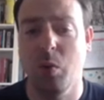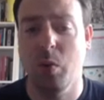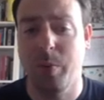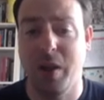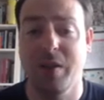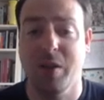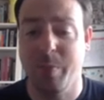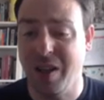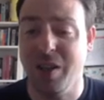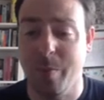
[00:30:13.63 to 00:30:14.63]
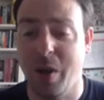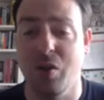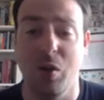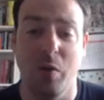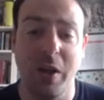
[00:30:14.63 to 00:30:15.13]
replaced the Spanish
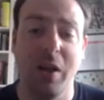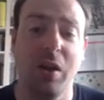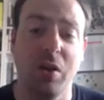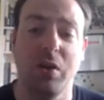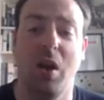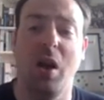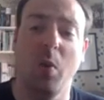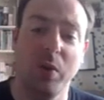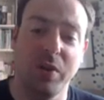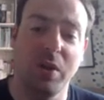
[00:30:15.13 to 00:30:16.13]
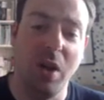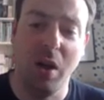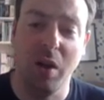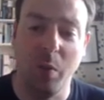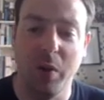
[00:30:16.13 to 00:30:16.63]
ambassador of England uh, with
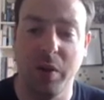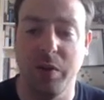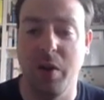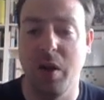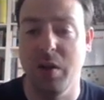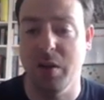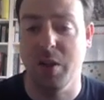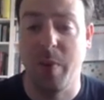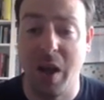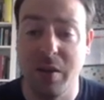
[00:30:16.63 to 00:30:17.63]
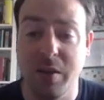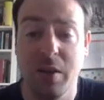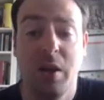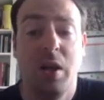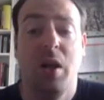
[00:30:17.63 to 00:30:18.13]
uh, with uh, de Spes.
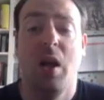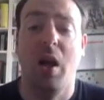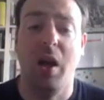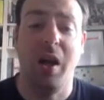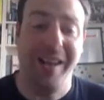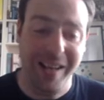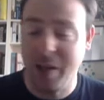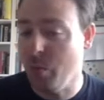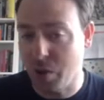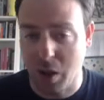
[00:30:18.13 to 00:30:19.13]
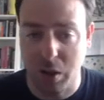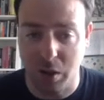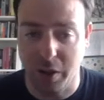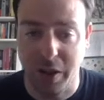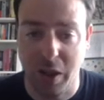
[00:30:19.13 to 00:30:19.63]
Uh, he was a
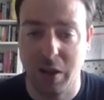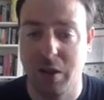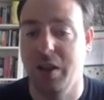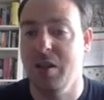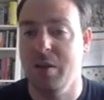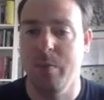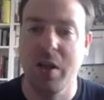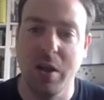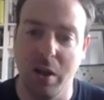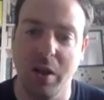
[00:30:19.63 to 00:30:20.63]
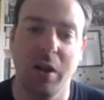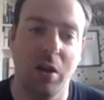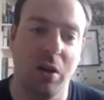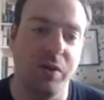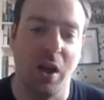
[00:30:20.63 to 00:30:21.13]
hardline Catholic. He's immediately in
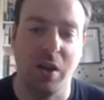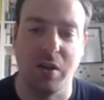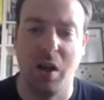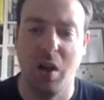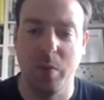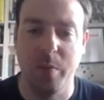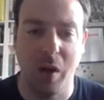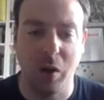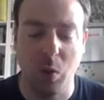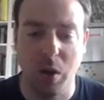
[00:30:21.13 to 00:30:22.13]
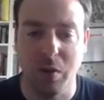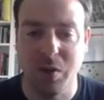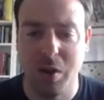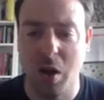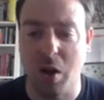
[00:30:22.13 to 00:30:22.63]
contact uh, with Mary Queen of
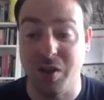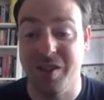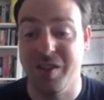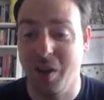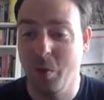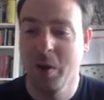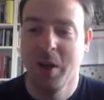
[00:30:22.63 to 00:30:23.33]
Scots, and so